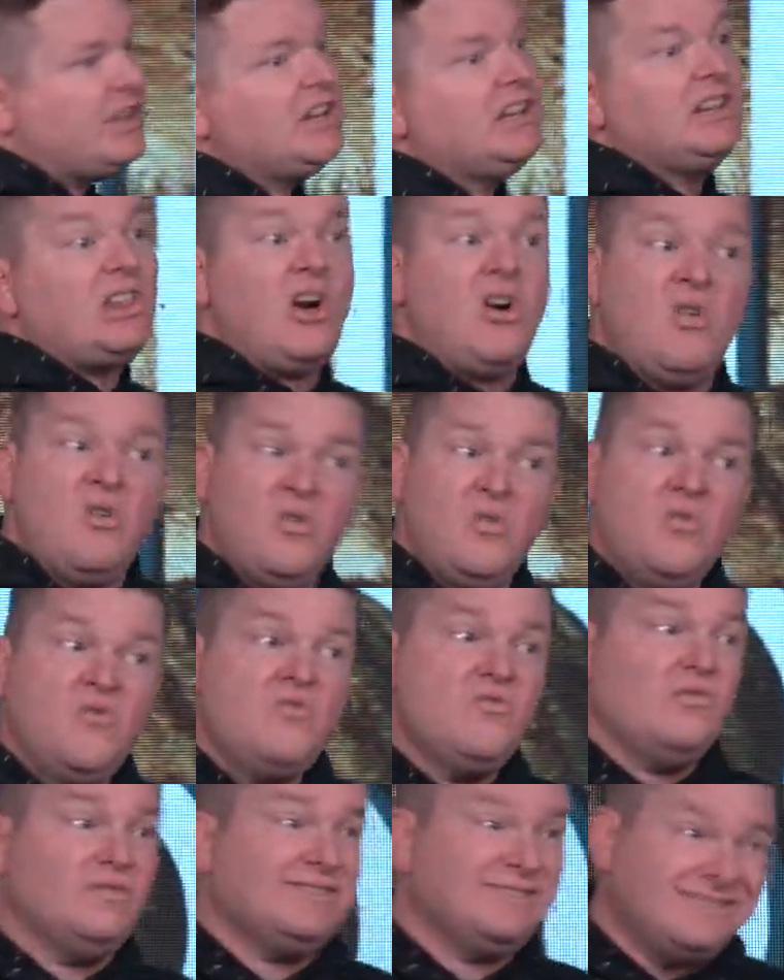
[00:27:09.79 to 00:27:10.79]
get
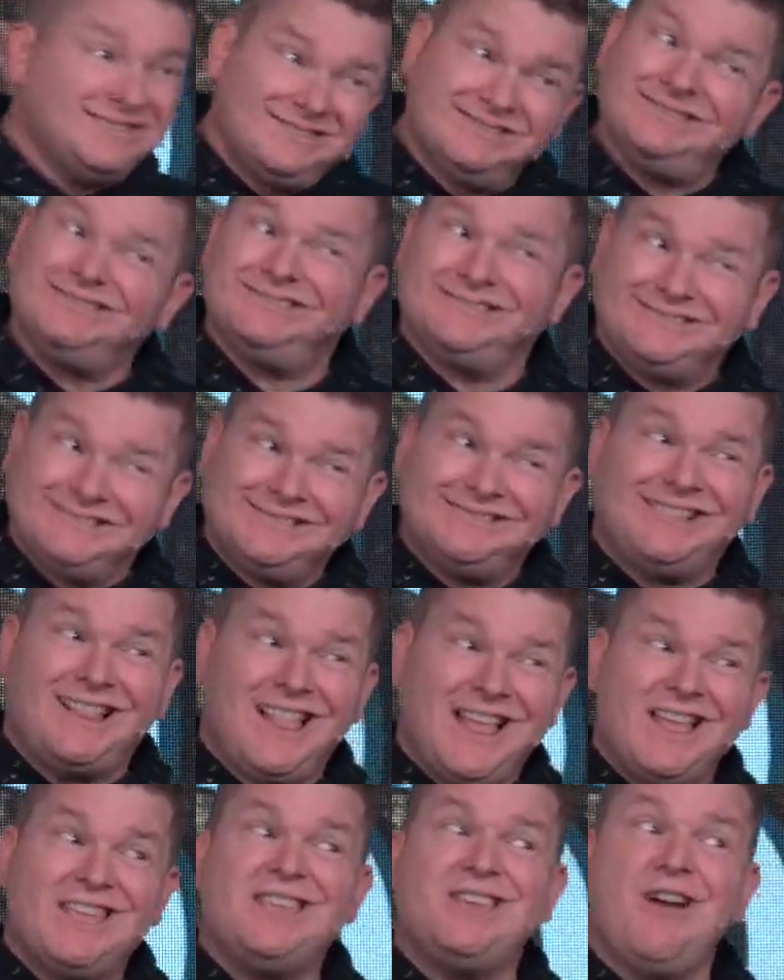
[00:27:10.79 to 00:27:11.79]
alone,
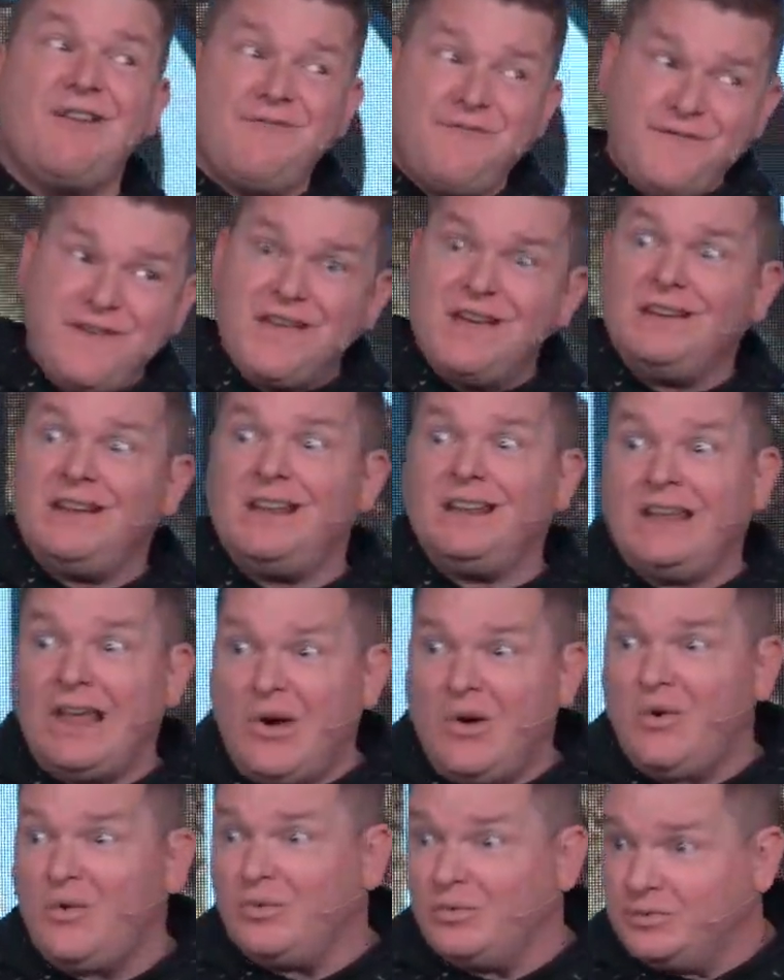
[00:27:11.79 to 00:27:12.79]
you feel
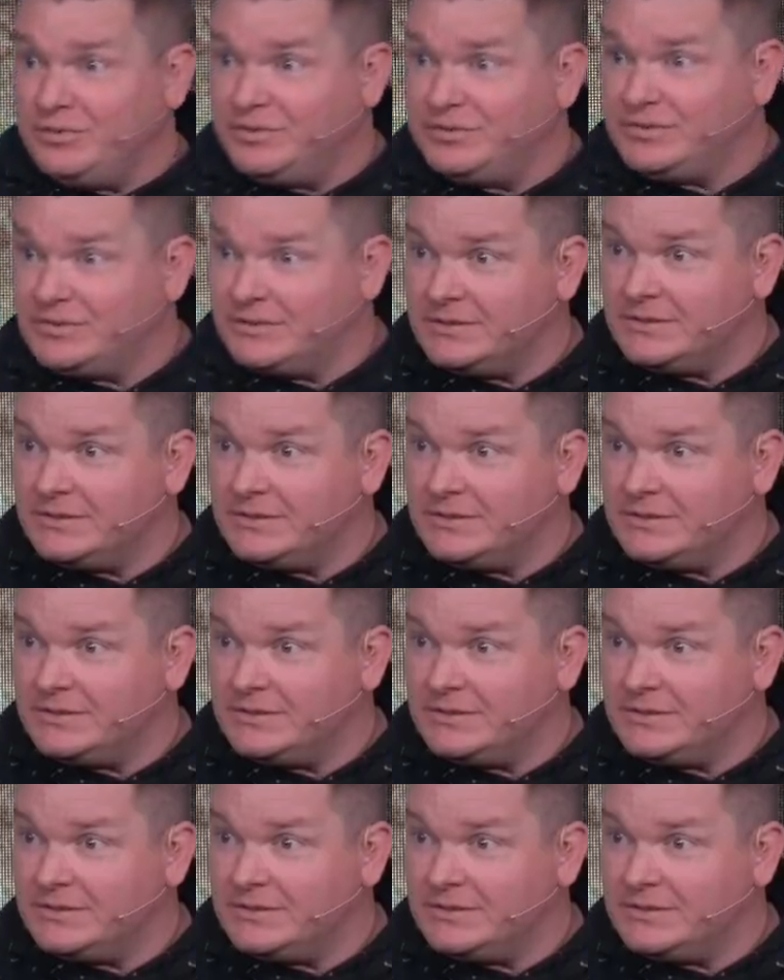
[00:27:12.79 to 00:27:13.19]
alone.